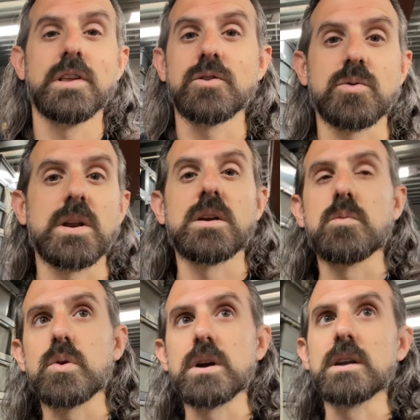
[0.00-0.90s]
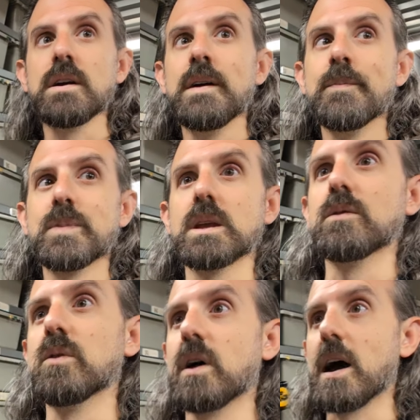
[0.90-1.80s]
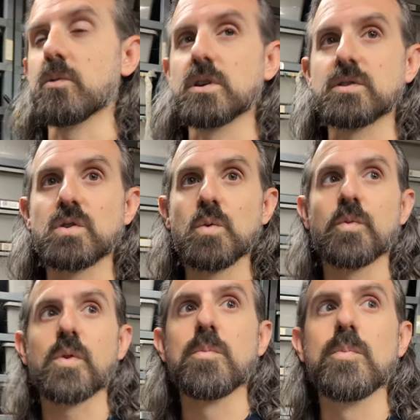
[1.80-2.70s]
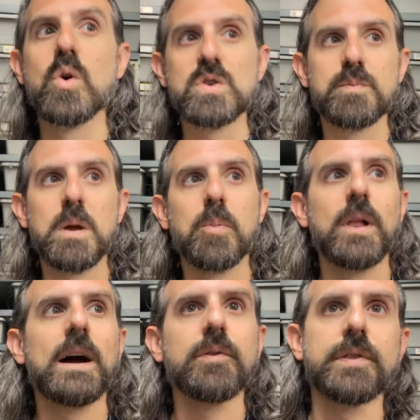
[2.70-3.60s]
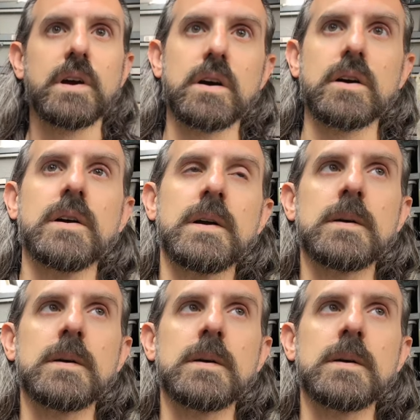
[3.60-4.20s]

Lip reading: then they're ready to breed. I would assume for most people out there,